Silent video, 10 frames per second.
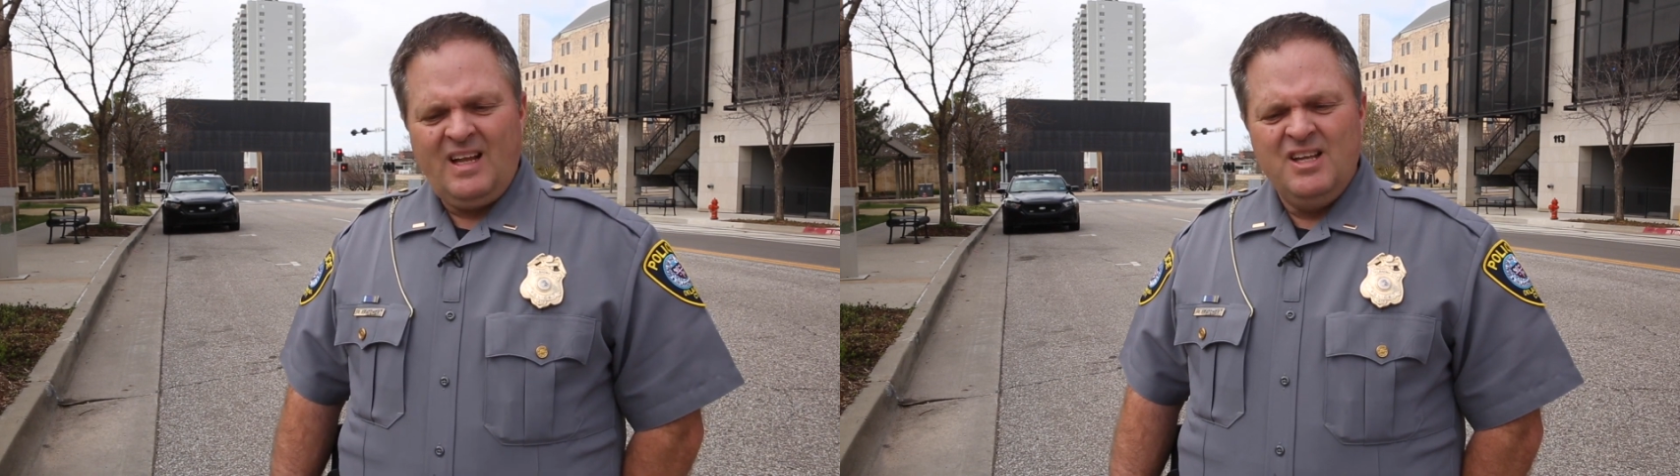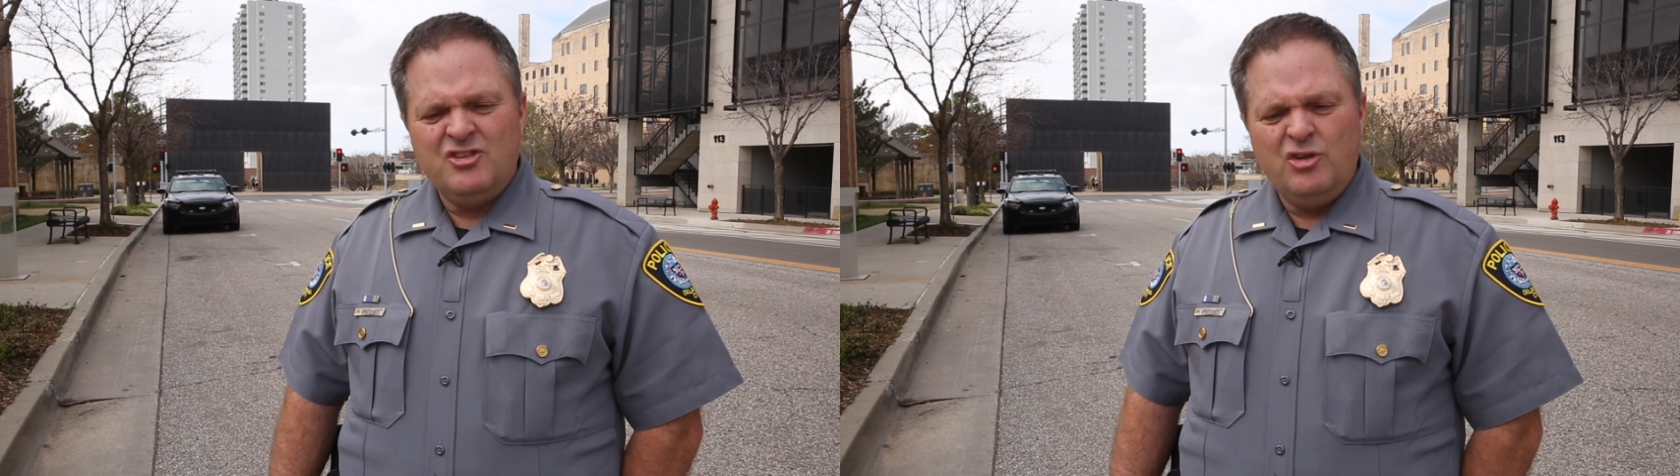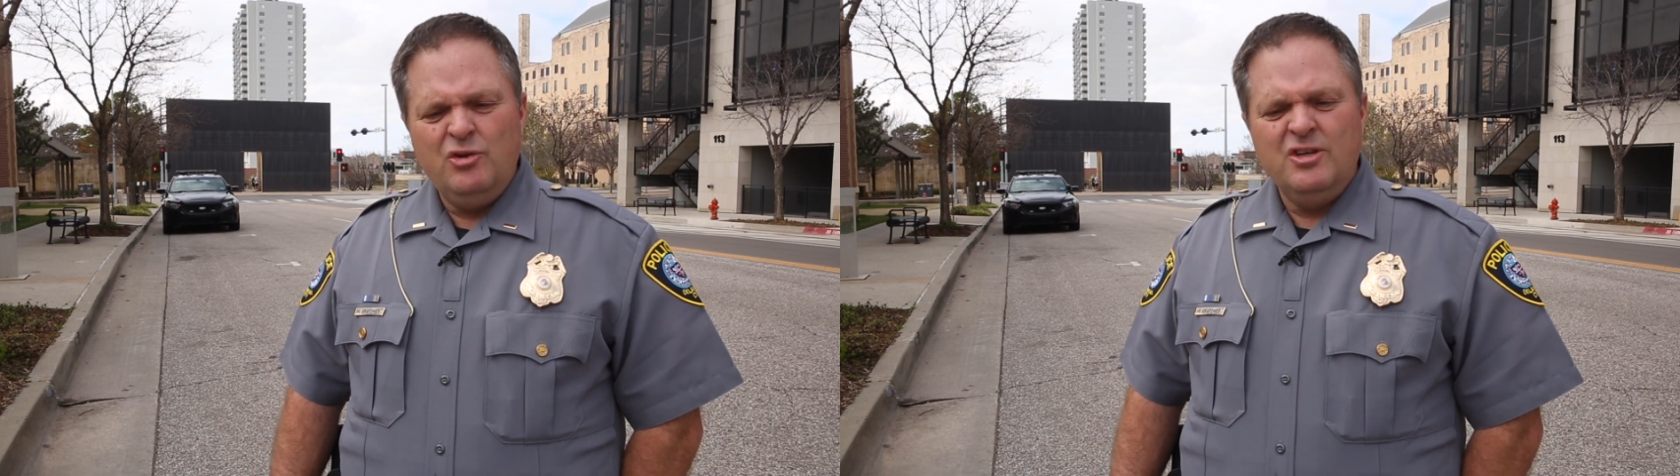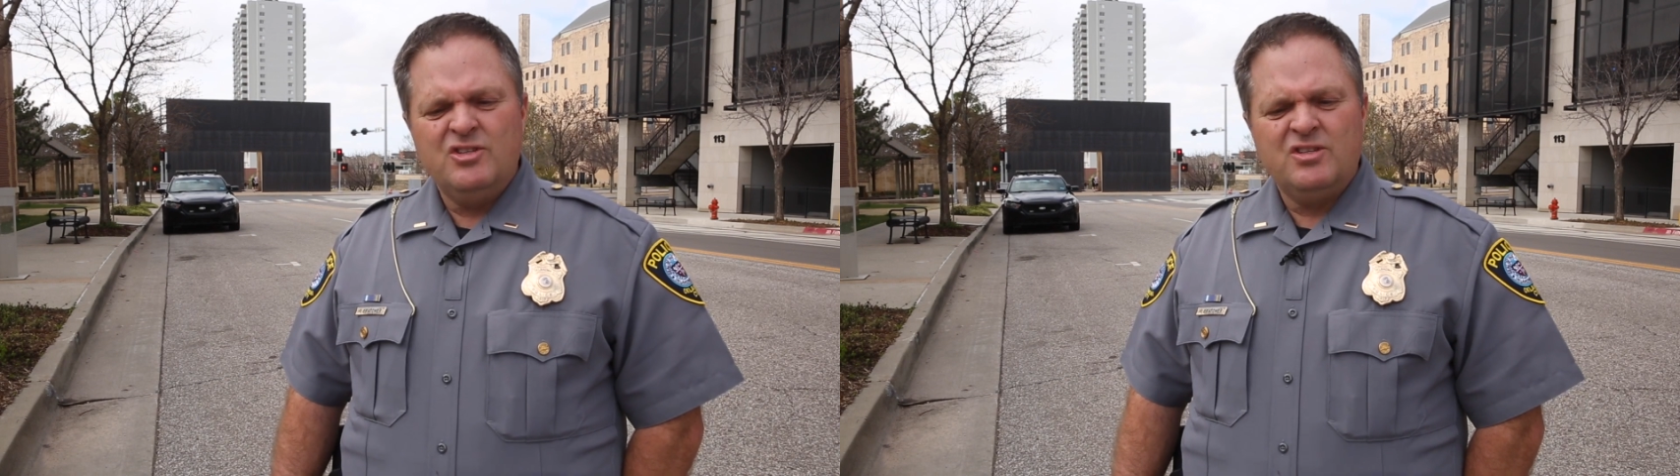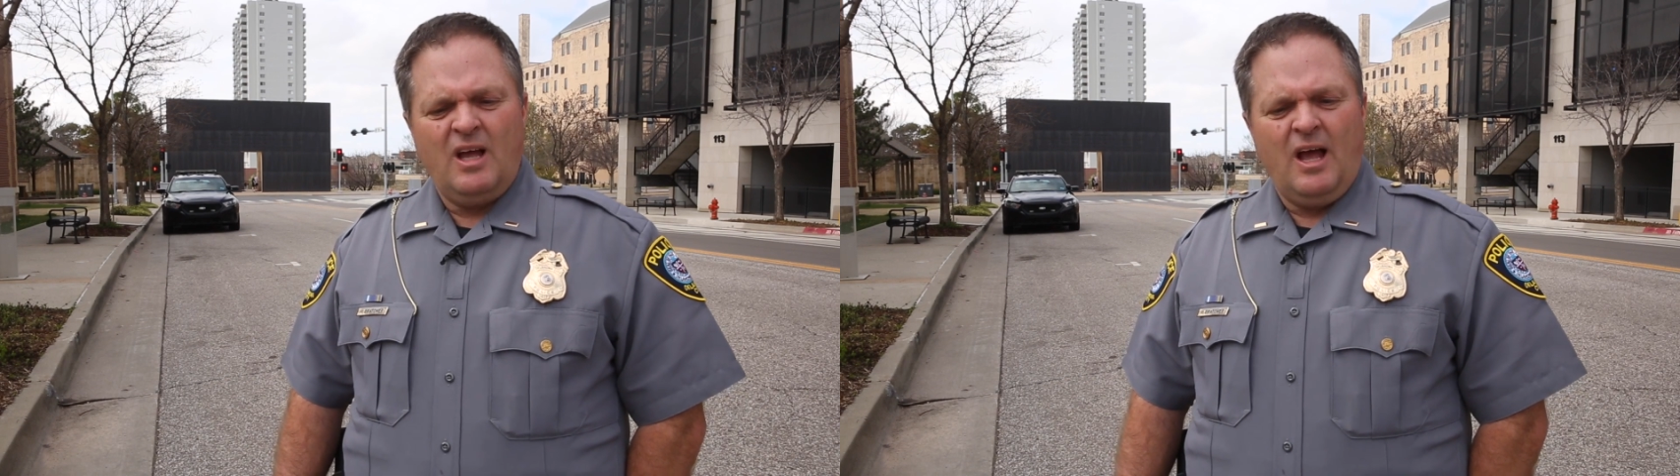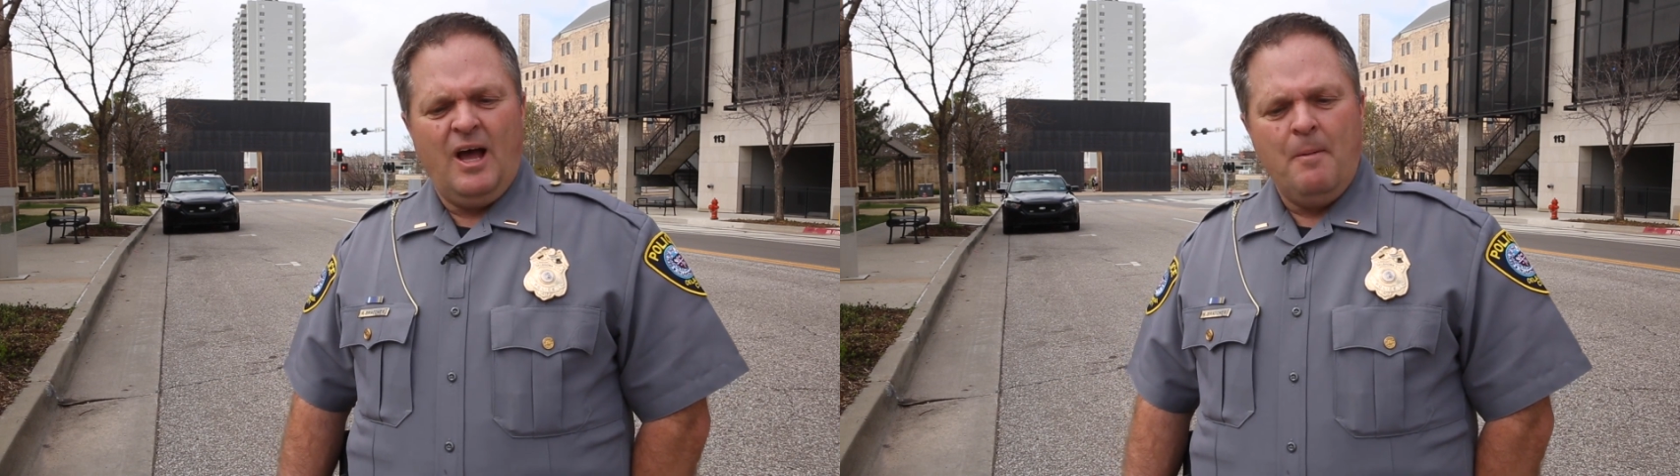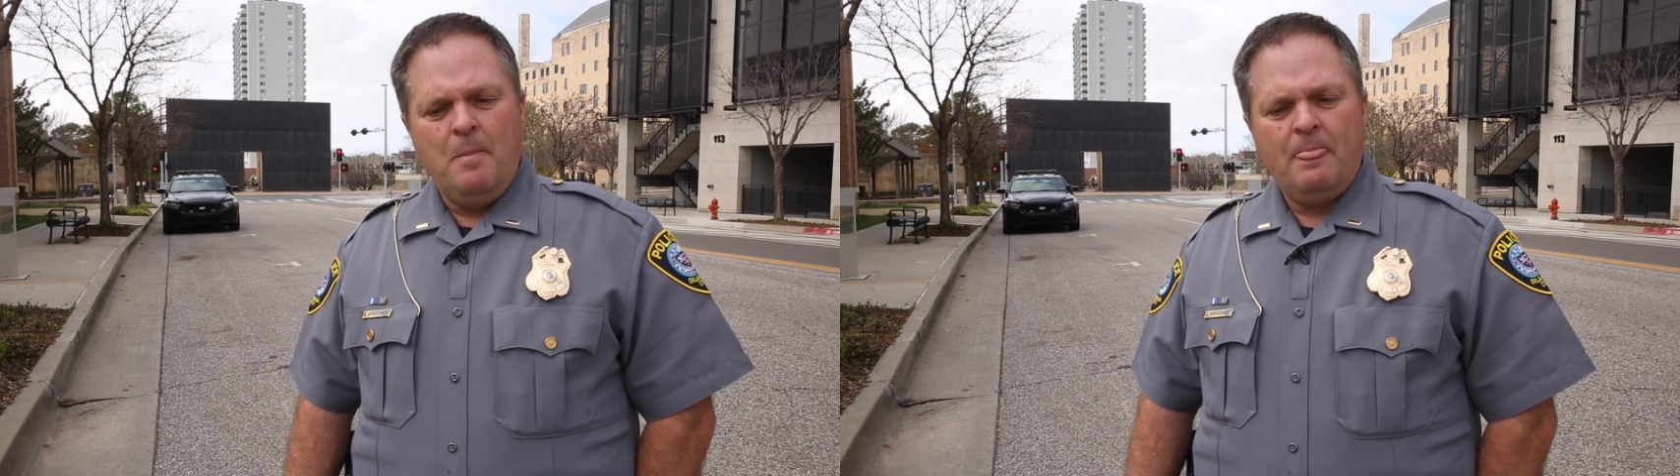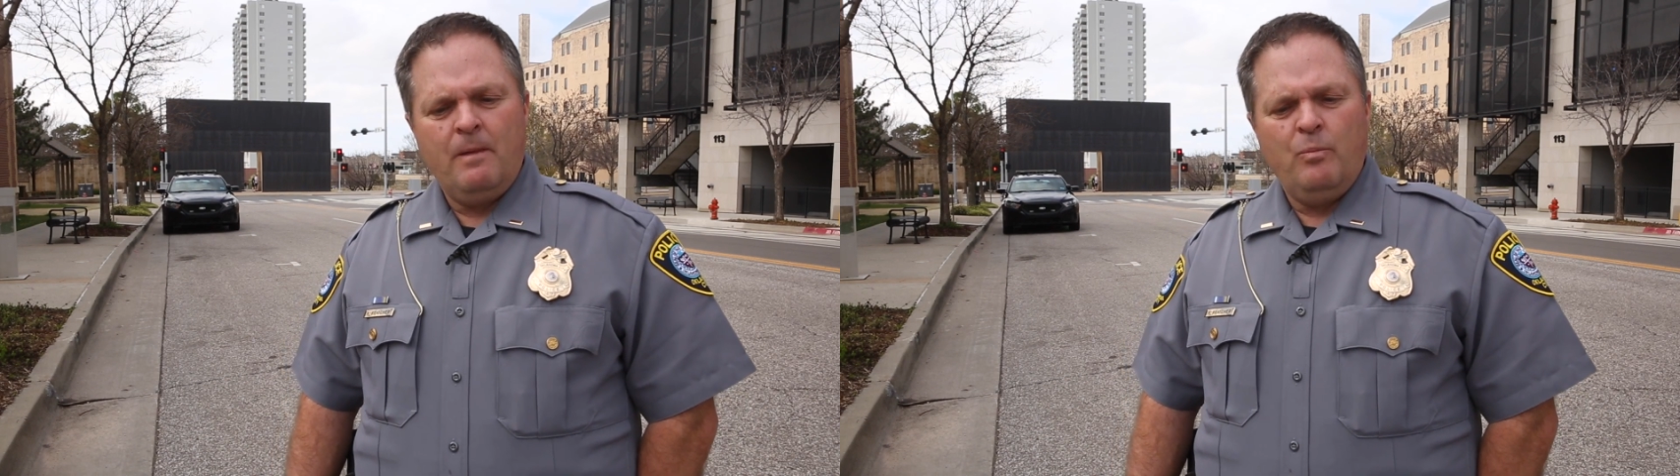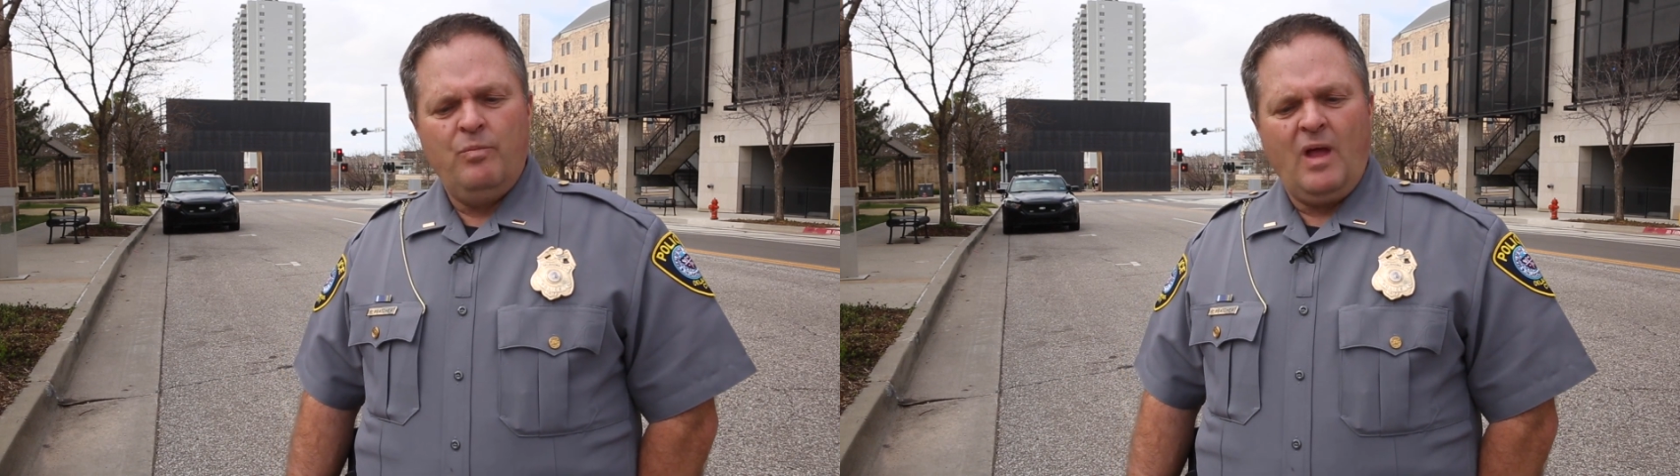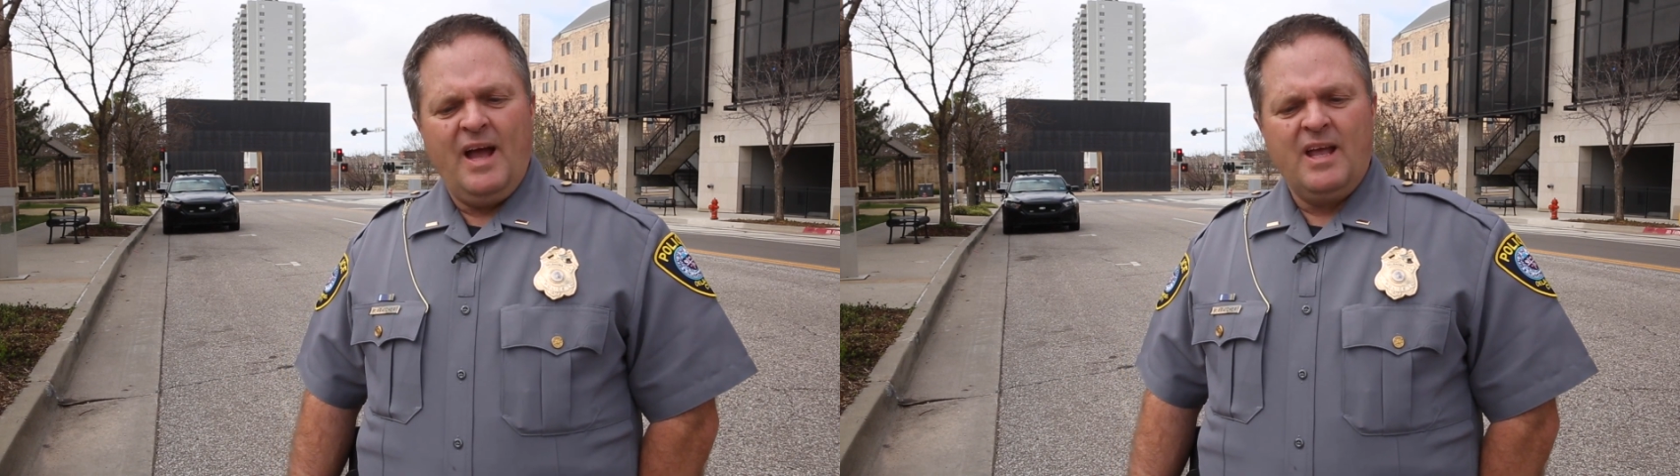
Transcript: As soon as I